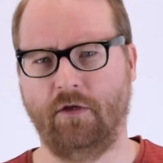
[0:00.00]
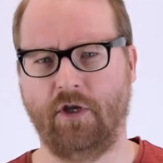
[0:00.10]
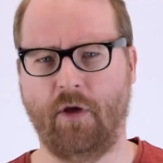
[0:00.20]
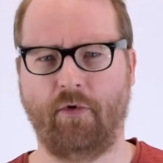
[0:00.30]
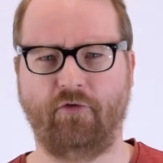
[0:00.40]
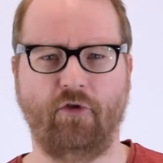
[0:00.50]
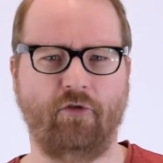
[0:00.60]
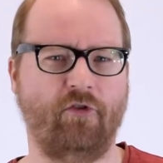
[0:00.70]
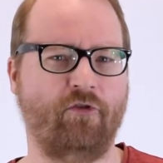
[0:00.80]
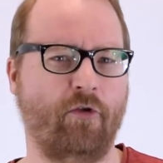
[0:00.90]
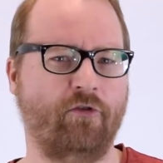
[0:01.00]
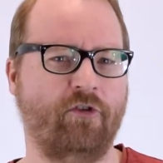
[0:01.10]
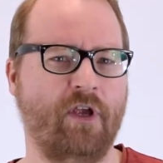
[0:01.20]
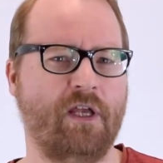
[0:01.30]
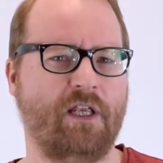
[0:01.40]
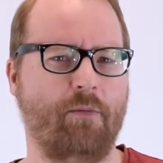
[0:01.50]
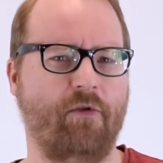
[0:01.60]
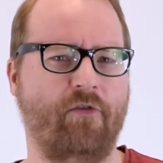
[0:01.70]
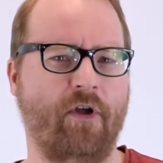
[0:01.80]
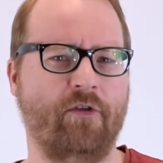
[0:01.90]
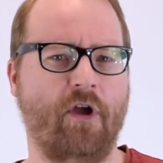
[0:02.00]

number of search results can be found